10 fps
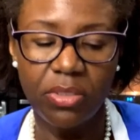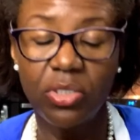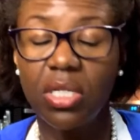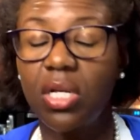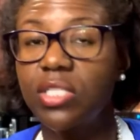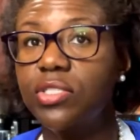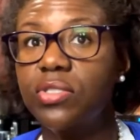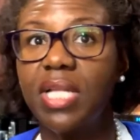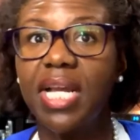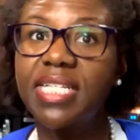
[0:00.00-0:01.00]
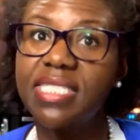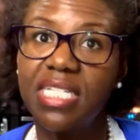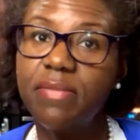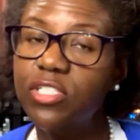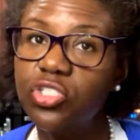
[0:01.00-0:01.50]
You could also do like a
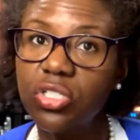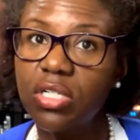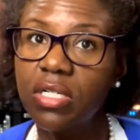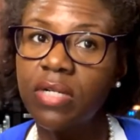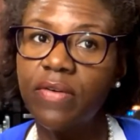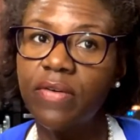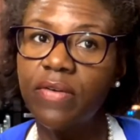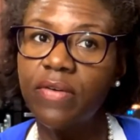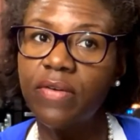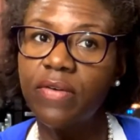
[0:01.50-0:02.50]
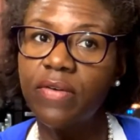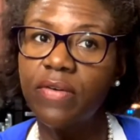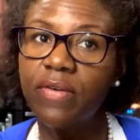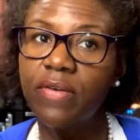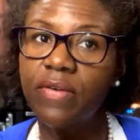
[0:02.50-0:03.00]
cinnamon sugar
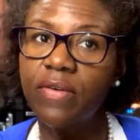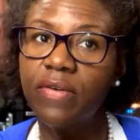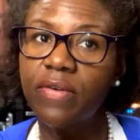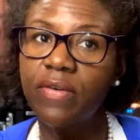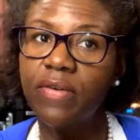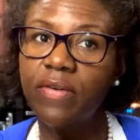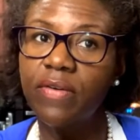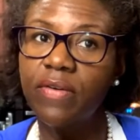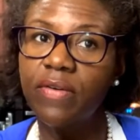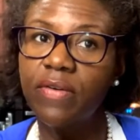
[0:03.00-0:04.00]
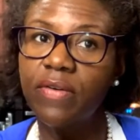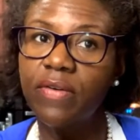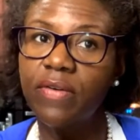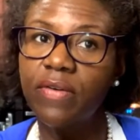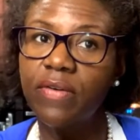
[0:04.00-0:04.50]
version for like a pancake or
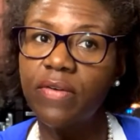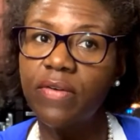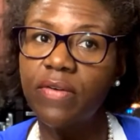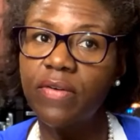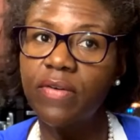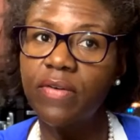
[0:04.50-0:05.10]
waffle stack.